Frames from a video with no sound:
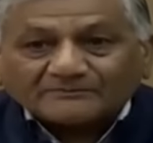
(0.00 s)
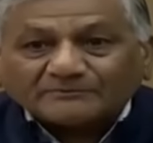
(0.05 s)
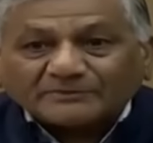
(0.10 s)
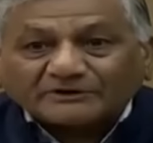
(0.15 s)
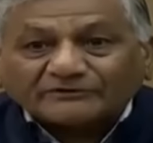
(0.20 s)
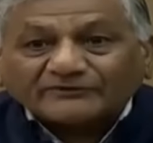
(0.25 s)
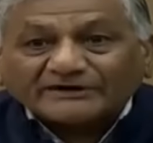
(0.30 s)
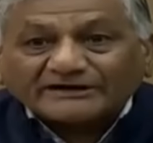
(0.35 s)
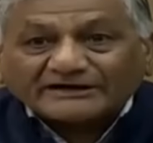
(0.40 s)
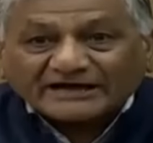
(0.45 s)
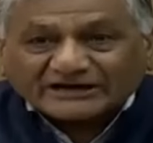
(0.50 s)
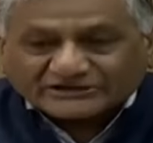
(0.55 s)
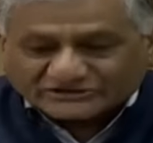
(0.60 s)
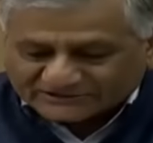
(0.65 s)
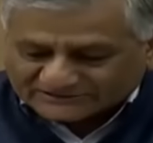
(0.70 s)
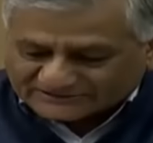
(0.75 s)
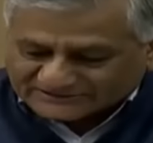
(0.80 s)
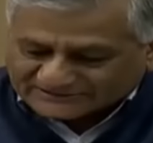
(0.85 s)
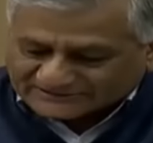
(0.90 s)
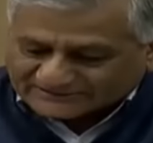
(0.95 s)
between
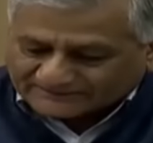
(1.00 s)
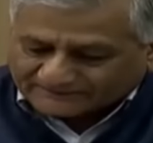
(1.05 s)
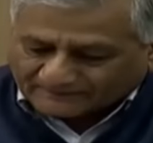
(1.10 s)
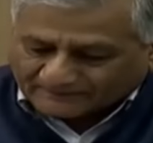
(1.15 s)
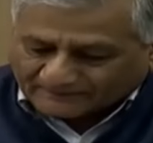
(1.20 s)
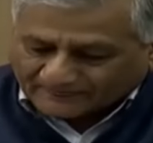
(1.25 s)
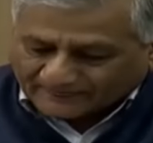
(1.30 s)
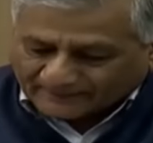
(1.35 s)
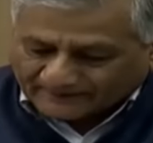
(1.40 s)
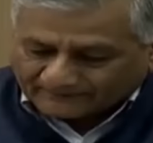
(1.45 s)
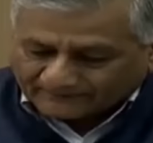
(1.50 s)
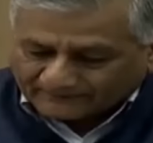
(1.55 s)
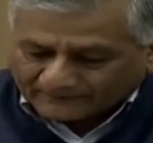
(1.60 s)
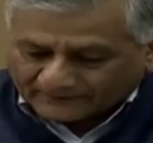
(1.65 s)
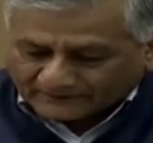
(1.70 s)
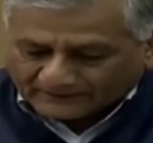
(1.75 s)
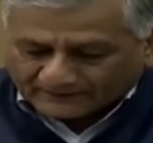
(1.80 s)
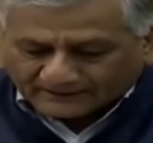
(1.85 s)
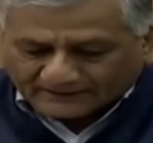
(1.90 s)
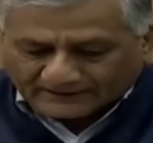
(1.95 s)
nations.
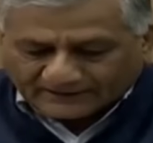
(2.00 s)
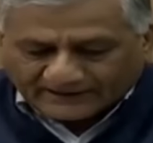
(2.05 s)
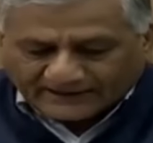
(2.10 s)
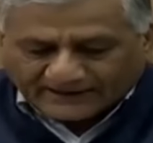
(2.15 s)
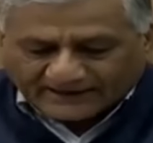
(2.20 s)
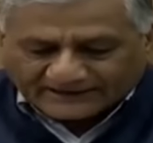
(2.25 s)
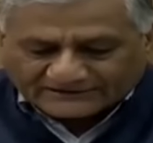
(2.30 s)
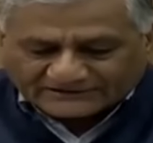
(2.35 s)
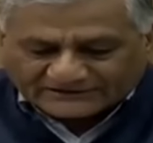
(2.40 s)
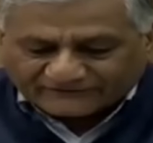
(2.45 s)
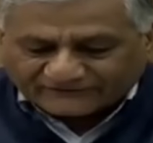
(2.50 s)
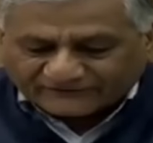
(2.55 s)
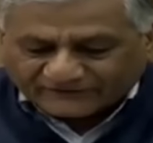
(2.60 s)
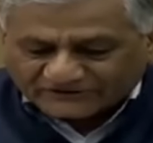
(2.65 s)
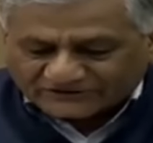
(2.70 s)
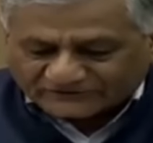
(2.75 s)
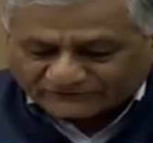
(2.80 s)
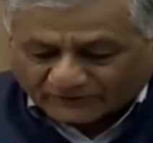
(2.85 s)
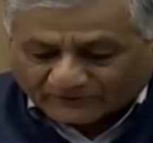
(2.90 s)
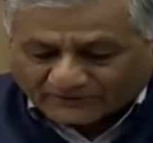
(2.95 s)
As the
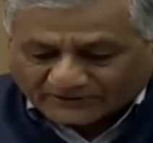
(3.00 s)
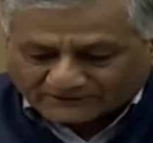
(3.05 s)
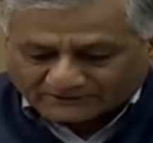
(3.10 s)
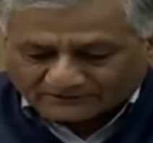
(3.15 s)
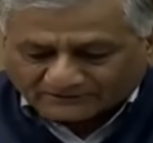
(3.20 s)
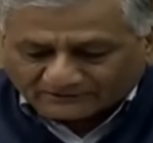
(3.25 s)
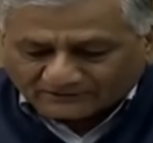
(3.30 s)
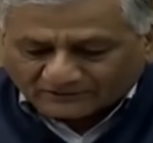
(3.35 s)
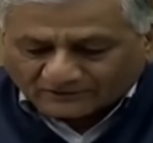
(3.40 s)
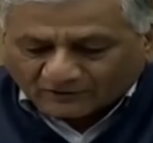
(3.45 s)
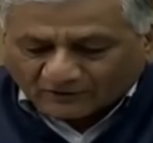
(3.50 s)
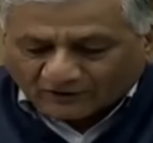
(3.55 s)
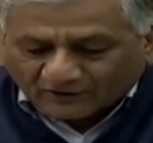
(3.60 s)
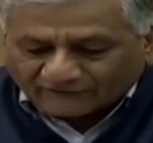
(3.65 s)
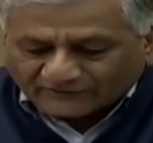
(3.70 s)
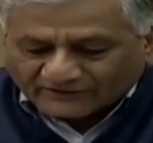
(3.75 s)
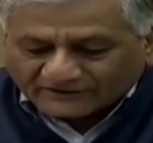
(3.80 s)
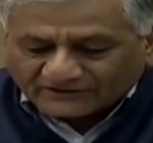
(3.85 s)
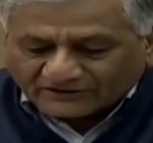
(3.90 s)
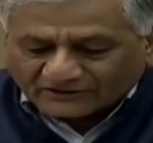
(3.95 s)
first woman of
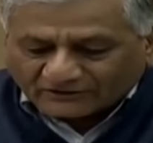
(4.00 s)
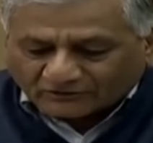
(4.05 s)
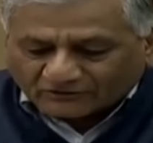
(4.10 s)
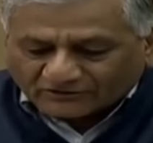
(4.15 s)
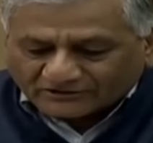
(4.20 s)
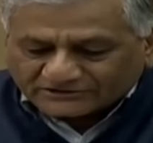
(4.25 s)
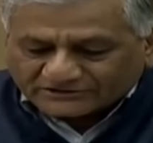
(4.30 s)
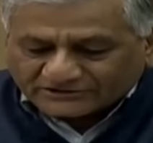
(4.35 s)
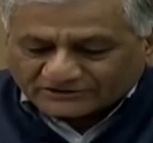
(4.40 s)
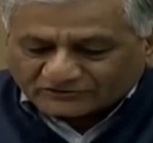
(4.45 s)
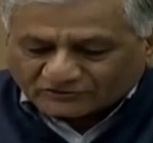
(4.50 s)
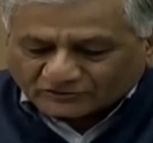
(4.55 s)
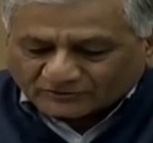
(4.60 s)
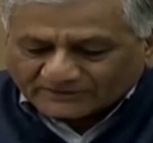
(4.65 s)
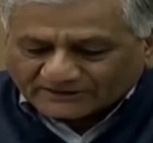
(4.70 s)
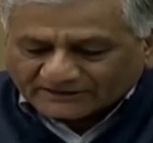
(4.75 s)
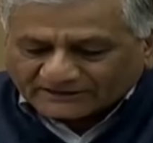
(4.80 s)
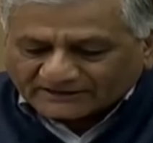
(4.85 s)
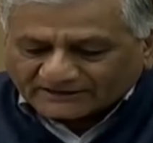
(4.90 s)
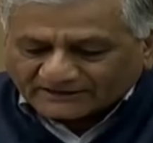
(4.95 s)
Indian origin to
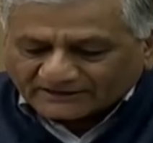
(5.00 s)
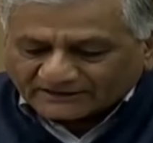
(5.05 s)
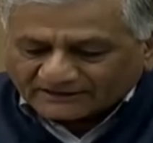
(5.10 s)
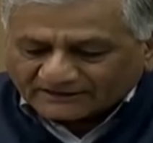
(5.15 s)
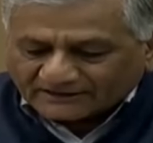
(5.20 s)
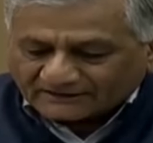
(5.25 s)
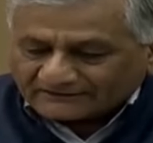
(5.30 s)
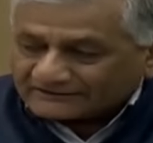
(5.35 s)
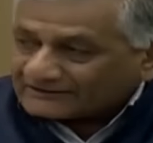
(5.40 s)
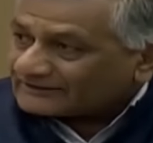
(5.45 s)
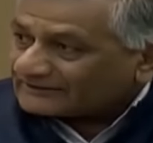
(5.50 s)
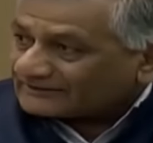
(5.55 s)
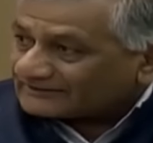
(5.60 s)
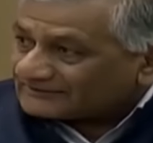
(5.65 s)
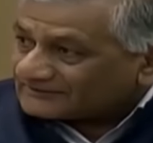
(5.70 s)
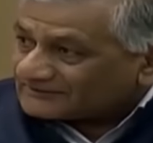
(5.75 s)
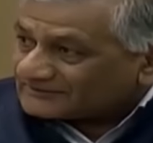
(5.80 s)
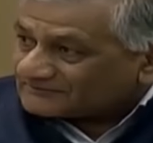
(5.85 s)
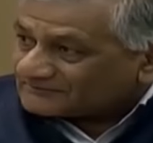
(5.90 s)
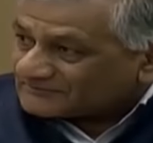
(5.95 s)
be in the
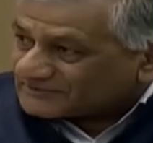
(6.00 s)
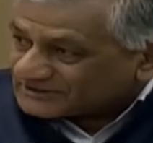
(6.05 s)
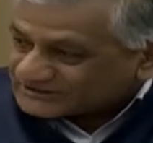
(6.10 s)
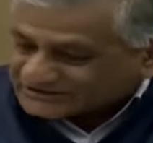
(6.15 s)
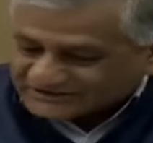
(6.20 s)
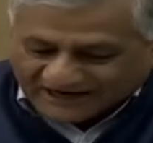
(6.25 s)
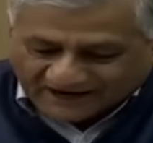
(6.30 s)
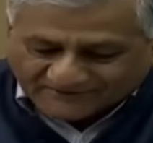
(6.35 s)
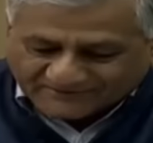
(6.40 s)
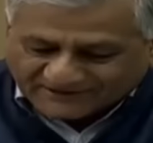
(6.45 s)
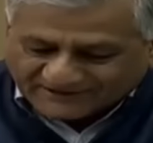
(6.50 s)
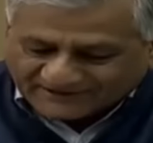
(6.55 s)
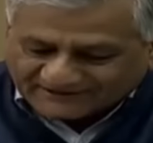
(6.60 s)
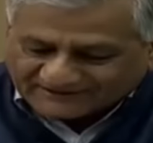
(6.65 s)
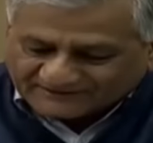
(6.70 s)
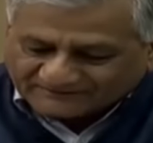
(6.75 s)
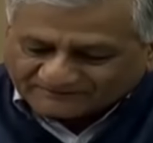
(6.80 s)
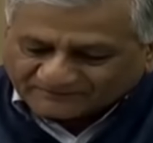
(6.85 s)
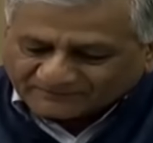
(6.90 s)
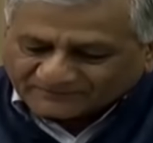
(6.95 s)
British
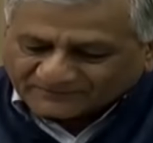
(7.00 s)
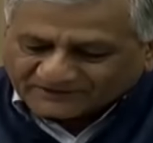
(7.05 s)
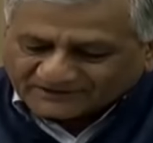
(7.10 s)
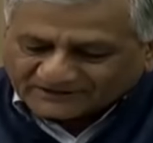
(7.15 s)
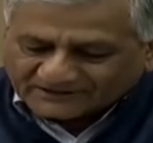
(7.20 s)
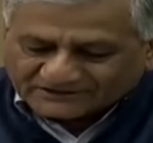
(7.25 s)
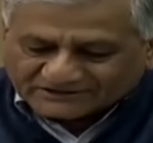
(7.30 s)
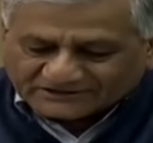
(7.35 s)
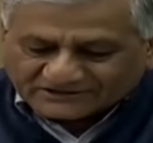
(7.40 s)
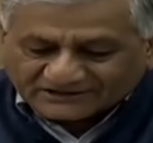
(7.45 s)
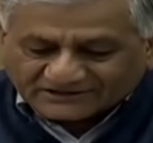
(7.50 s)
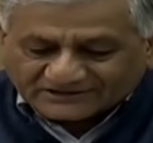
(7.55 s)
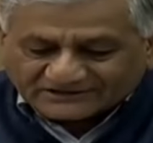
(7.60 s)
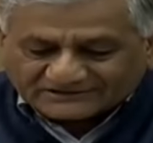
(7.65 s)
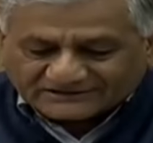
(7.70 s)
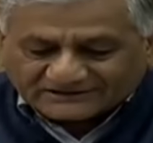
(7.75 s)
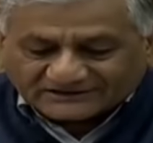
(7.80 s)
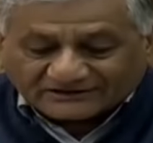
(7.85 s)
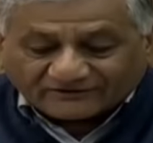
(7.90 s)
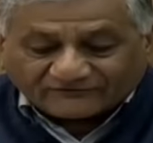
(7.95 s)
cabinet, she
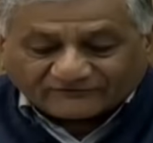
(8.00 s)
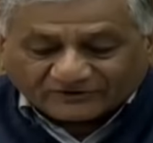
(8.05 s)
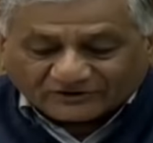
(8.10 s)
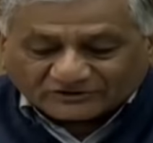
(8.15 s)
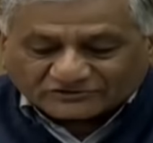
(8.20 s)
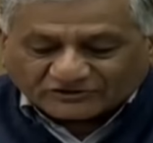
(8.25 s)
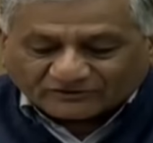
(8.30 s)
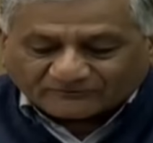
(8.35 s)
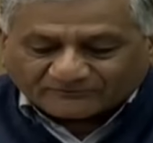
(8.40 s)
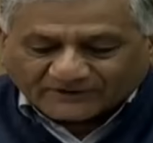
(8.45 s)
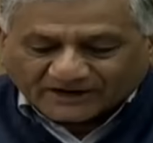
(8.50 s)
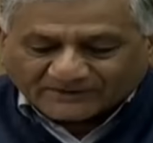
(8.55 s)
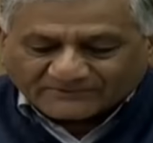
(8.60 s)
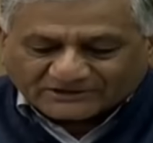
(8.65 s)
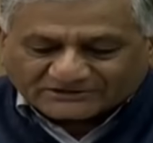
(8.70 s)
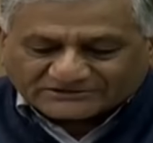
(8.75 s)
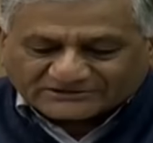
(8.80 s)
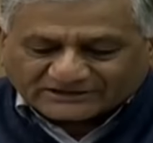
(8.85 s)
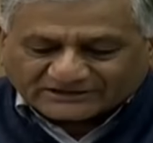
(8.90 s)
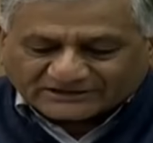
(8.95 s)
is, in the words of Prime Minister